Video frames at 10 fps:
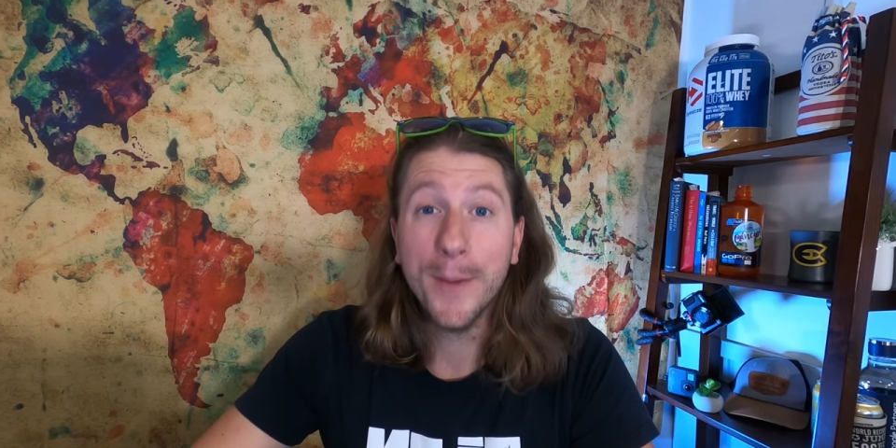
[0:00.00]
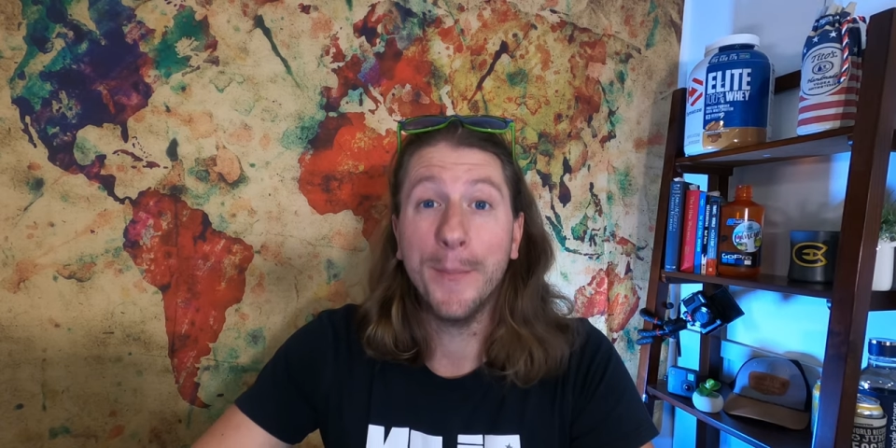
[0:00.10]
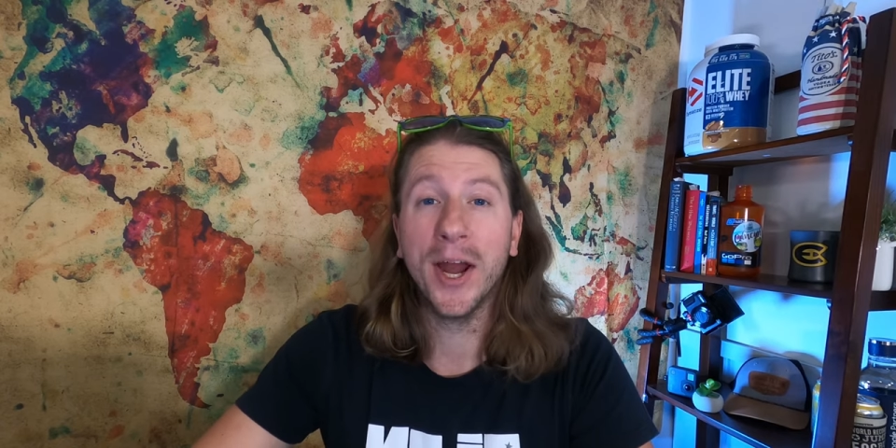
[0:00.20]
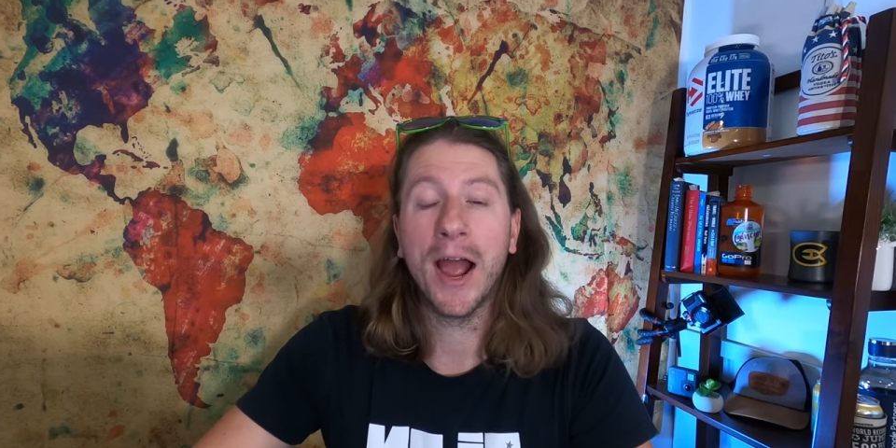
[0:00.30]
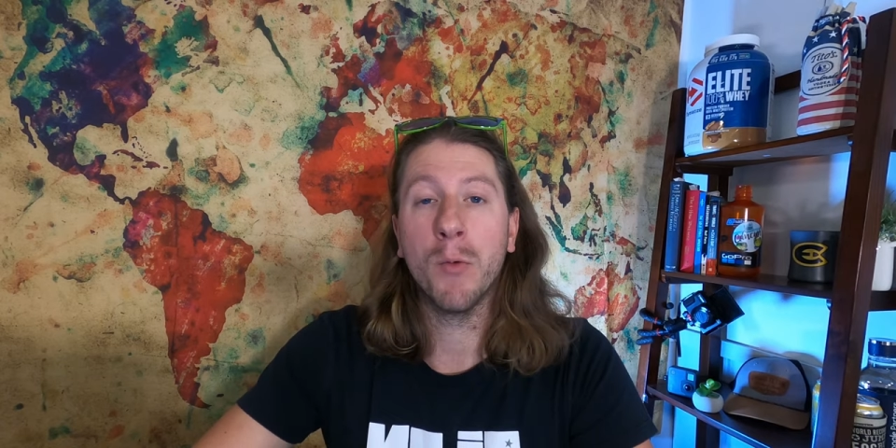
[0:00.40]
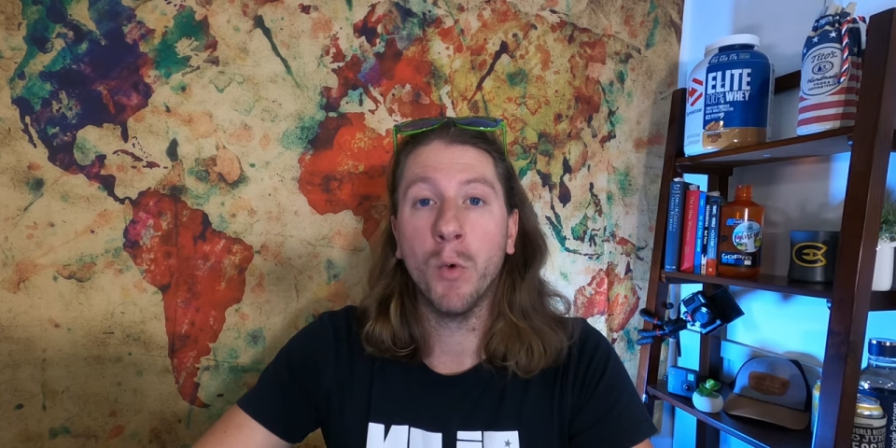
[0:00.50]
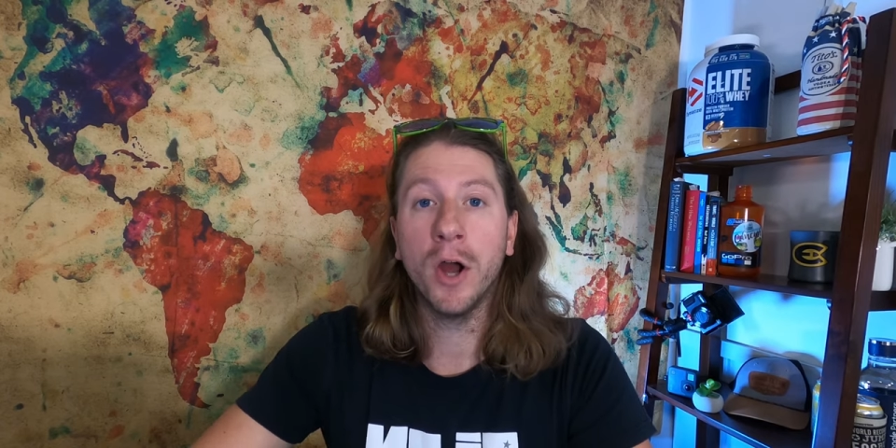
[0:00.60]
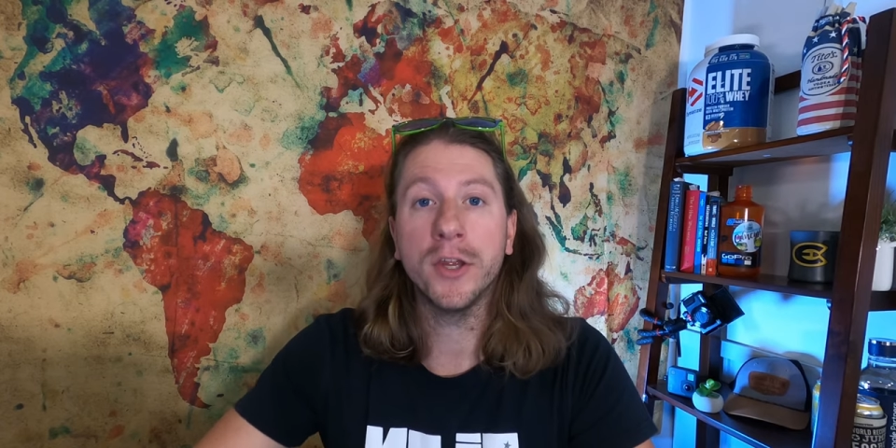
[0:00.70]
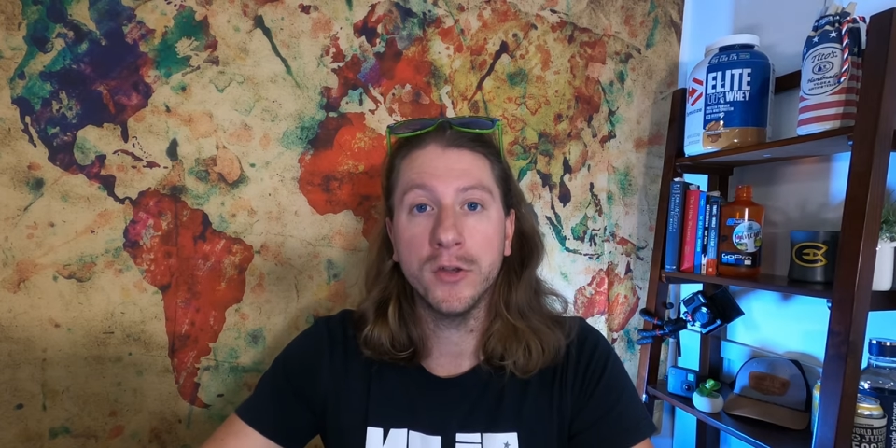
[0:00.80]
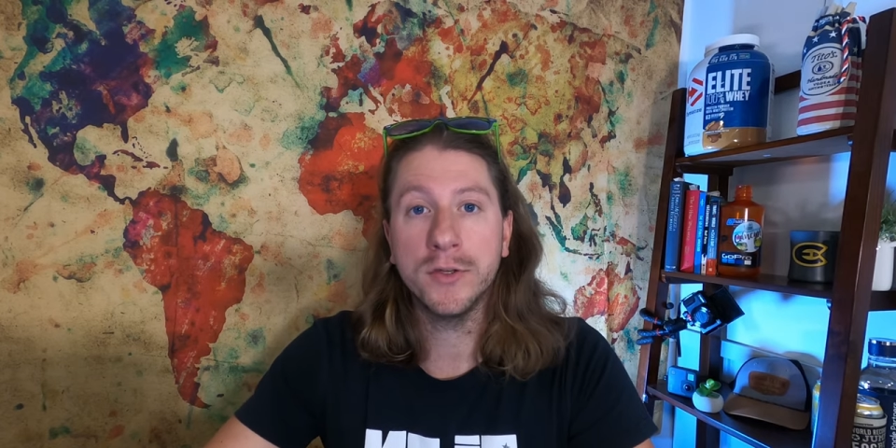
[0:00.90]
but I
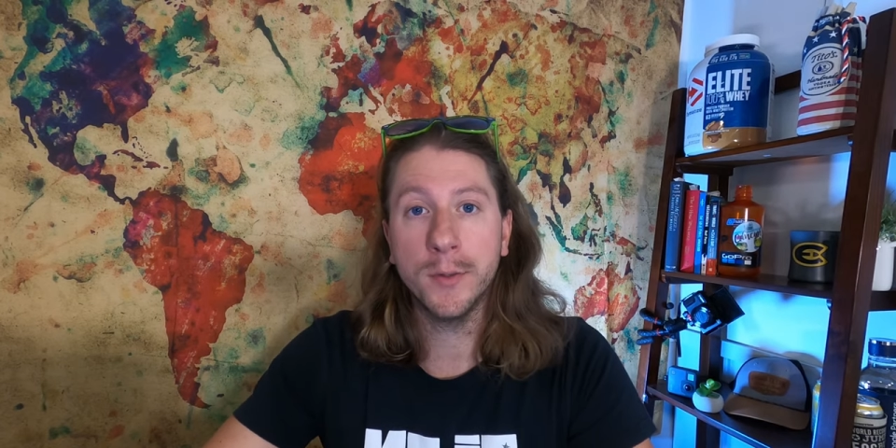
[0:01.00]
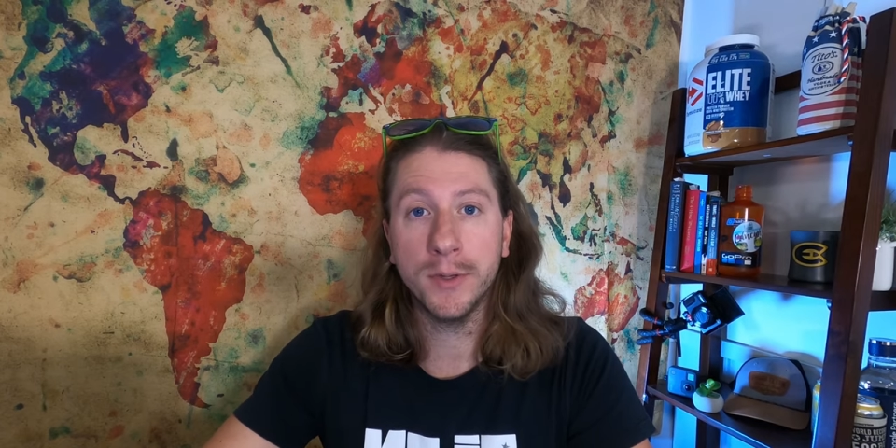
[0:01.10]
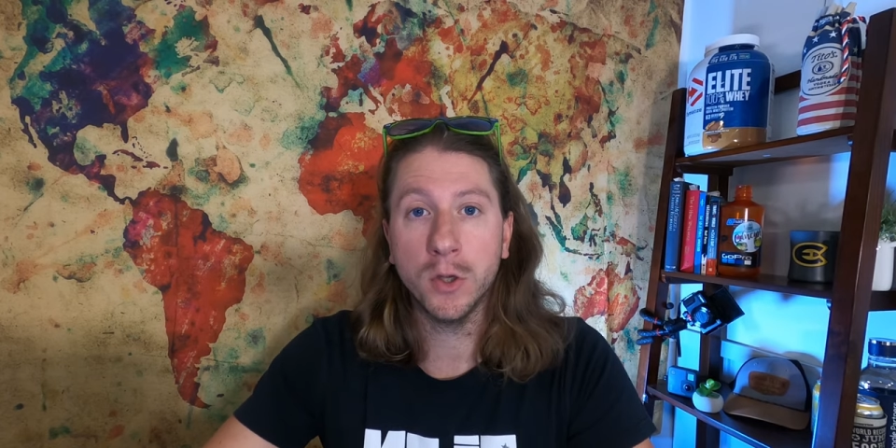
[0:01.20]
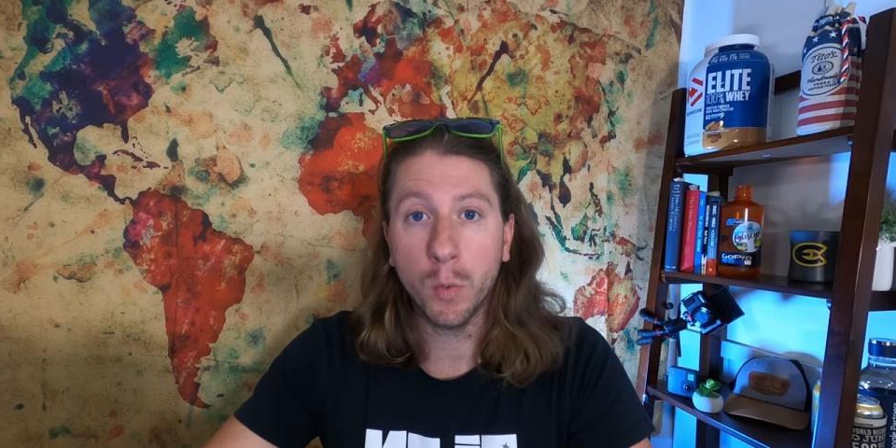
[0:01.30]
want you to be